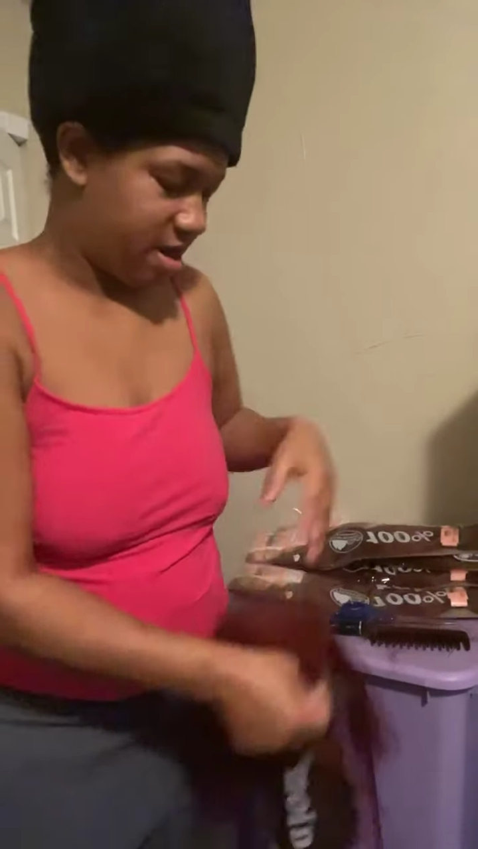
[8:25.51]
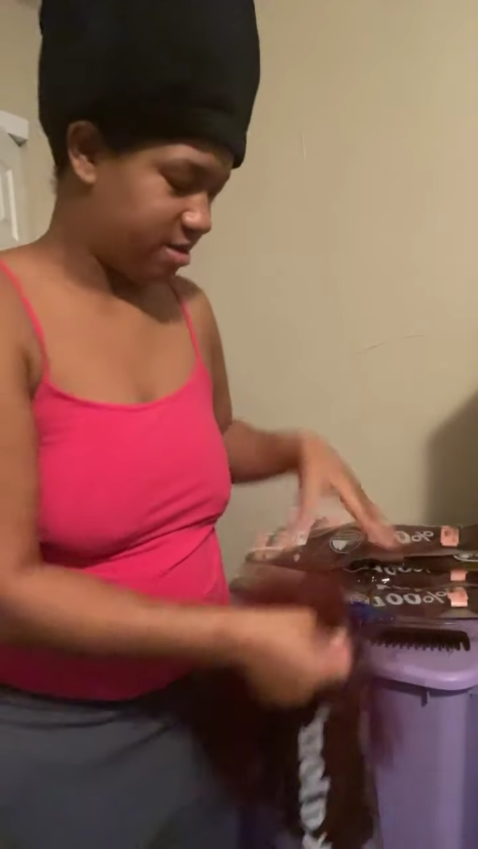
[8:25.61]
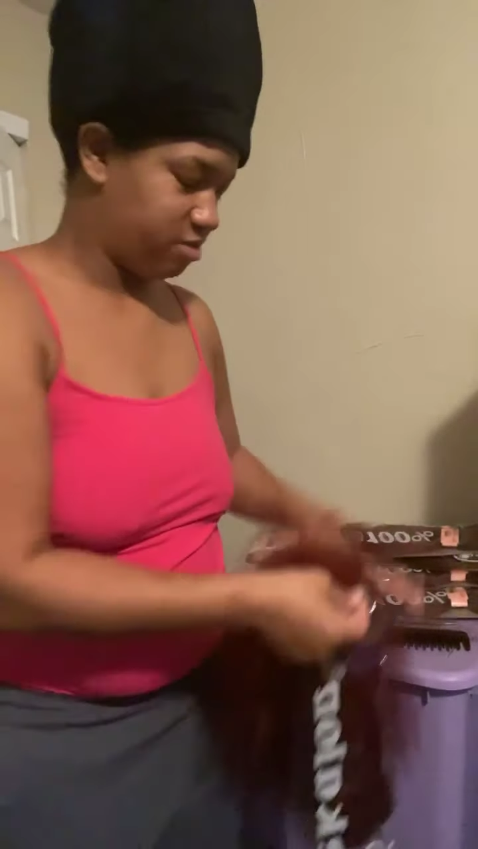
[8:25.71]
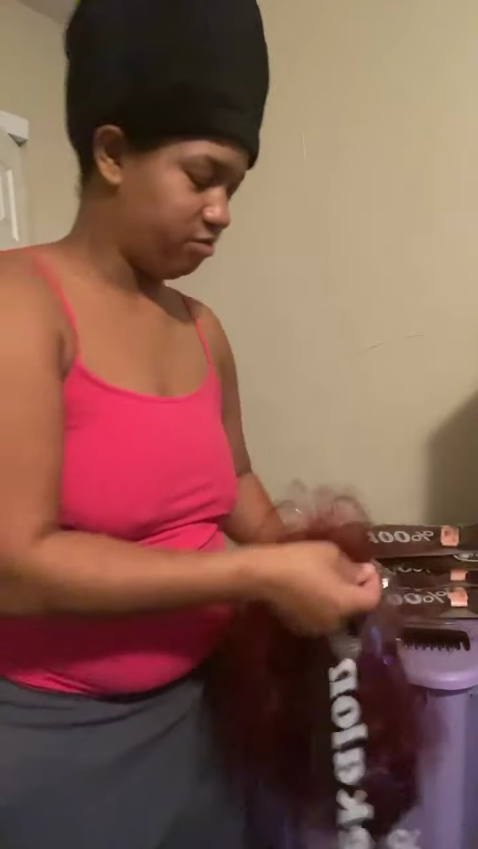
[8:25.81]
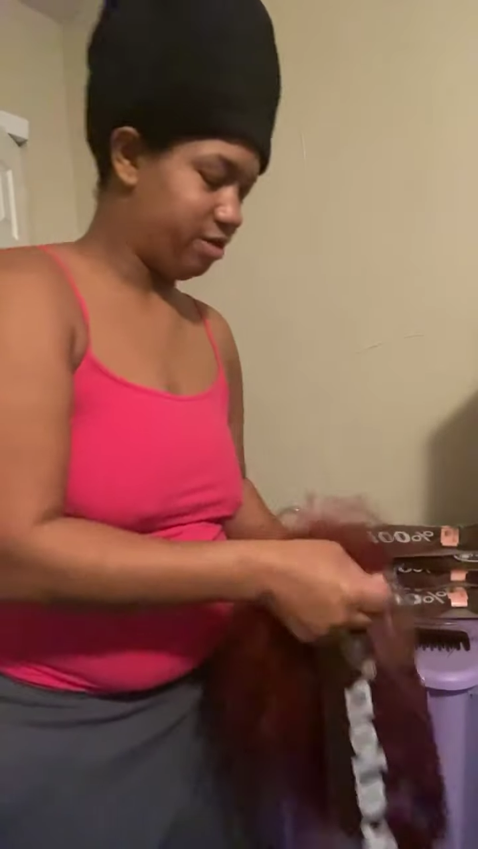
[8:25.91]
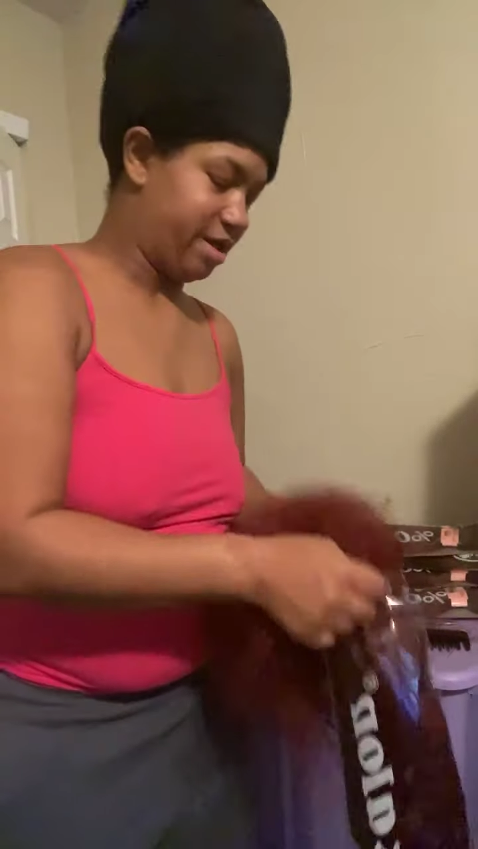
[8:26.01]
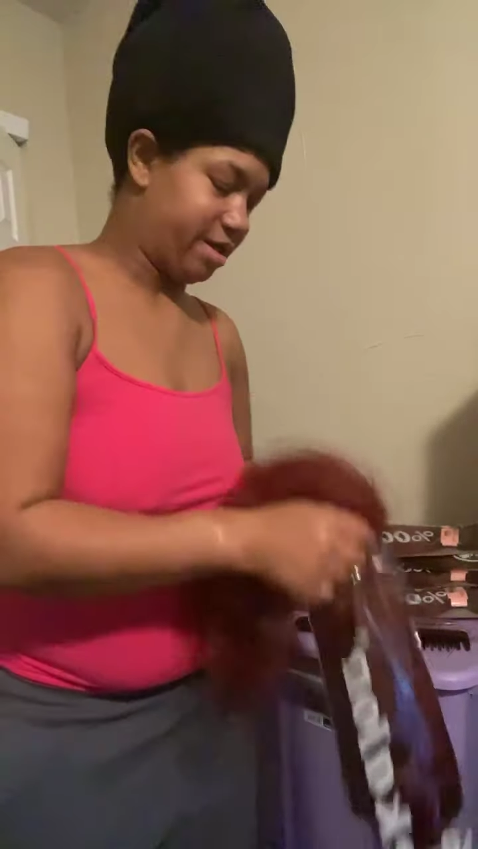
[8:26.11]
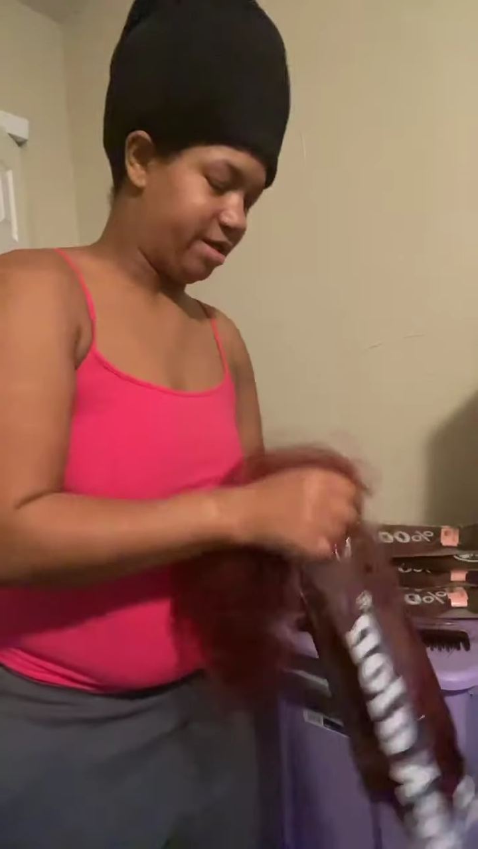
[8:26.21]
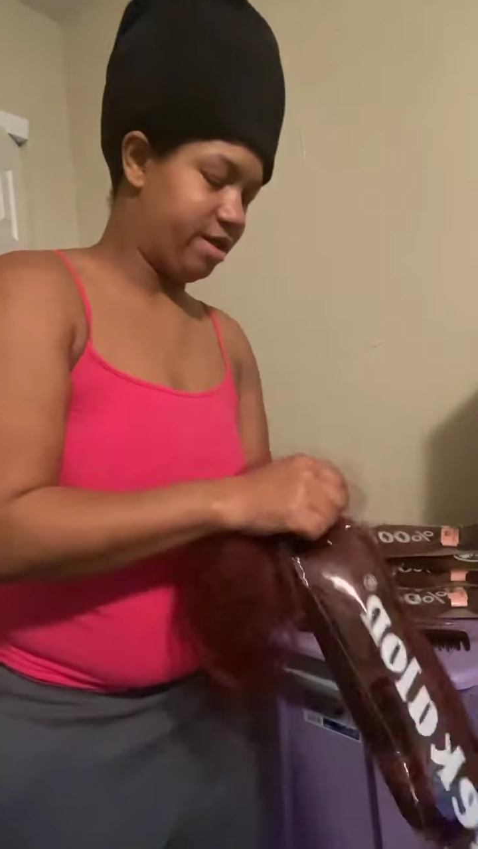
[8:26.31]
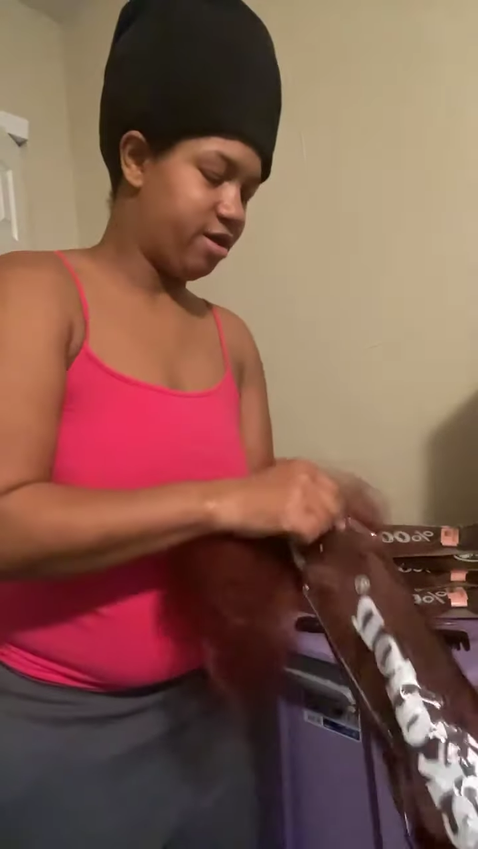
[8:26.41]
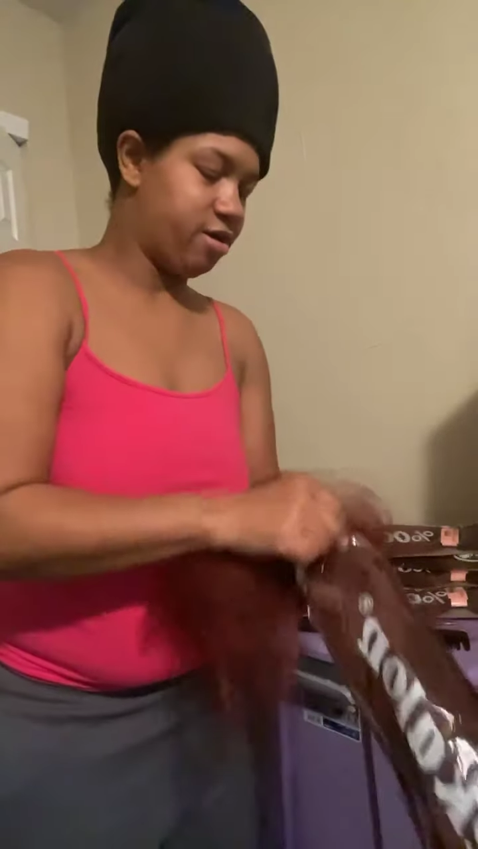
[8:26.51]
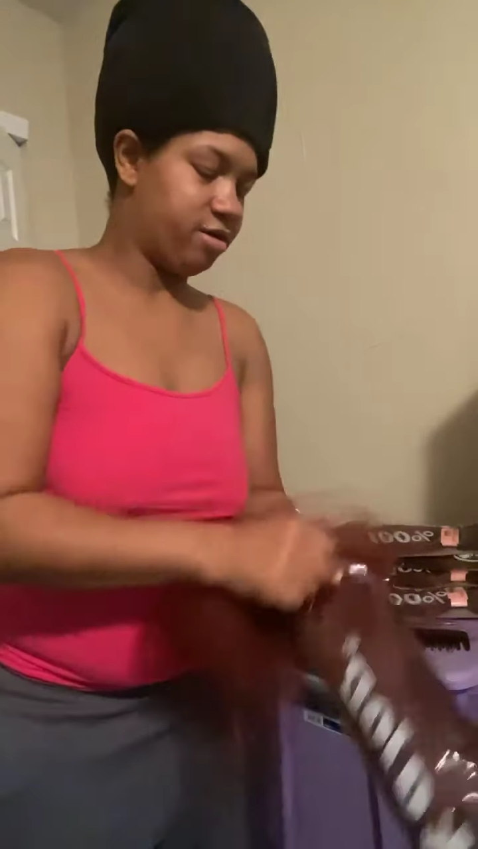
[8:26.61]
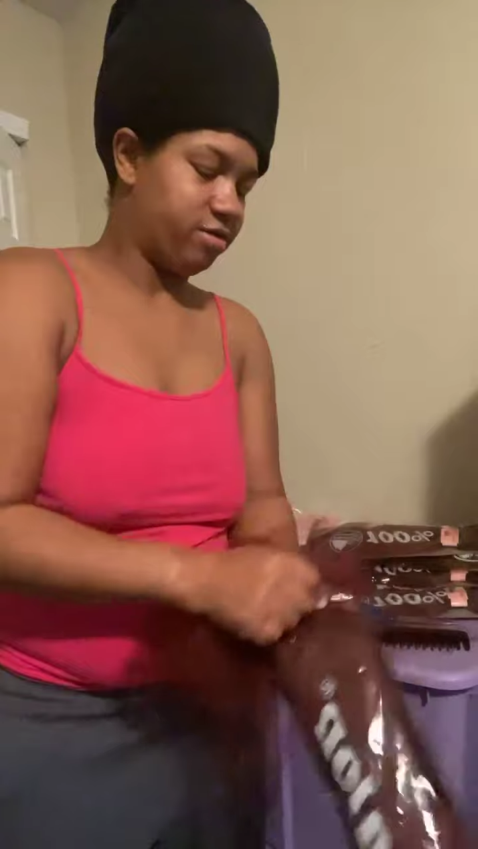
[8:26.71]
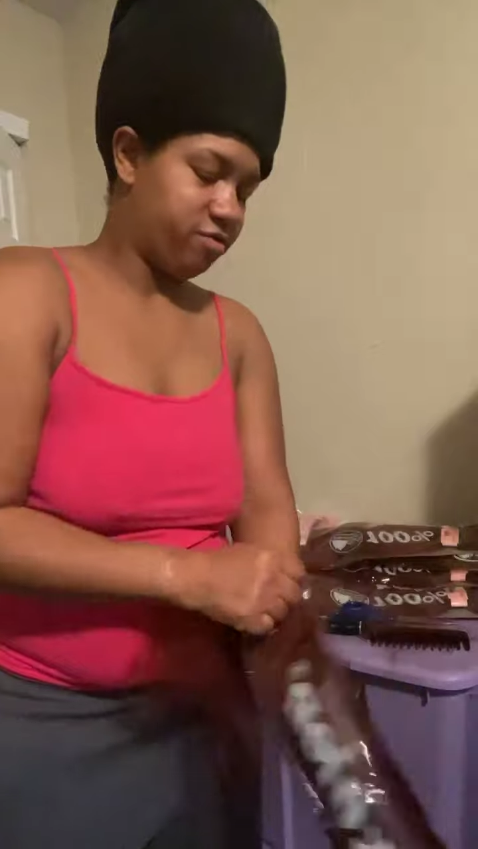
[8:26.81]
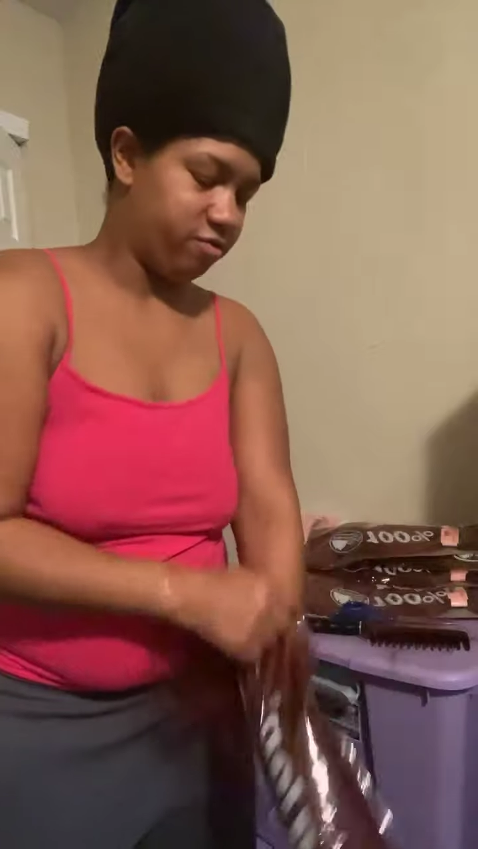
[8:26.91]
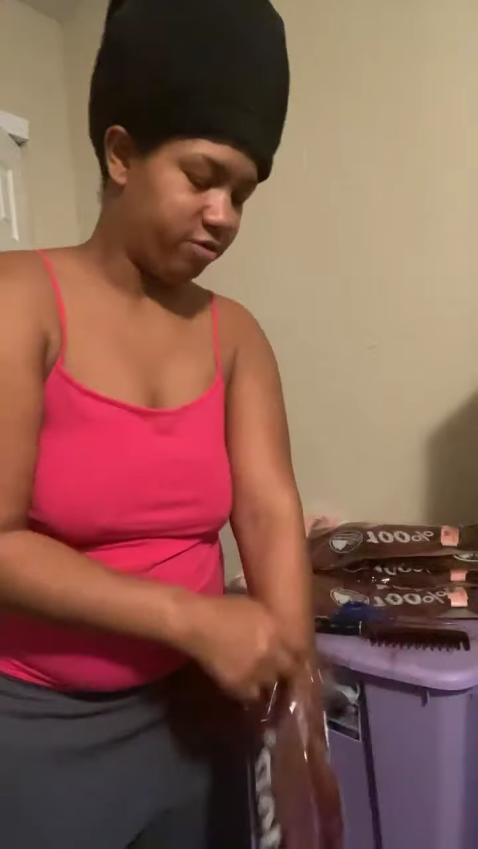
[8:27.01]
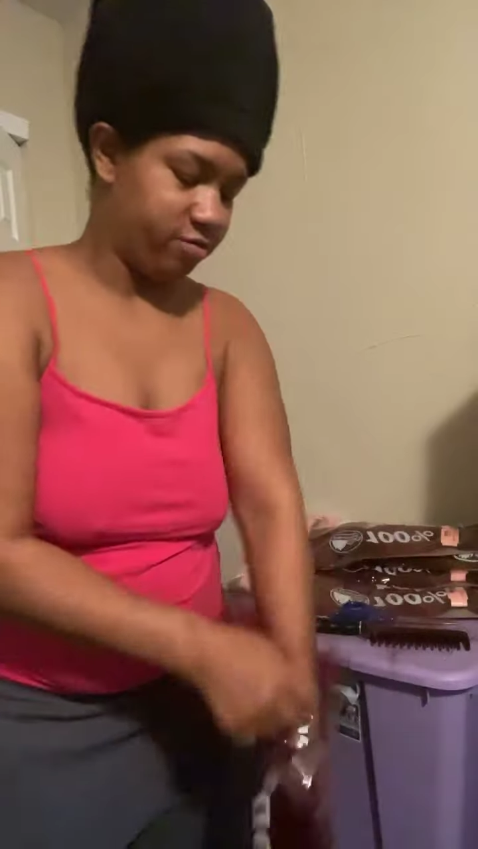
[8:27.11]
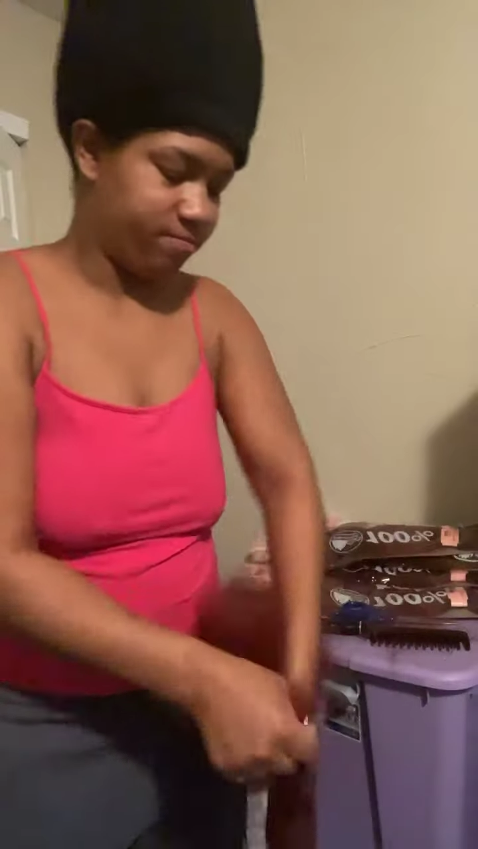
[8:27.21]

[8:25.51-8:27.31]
to do it like a hair tutorial.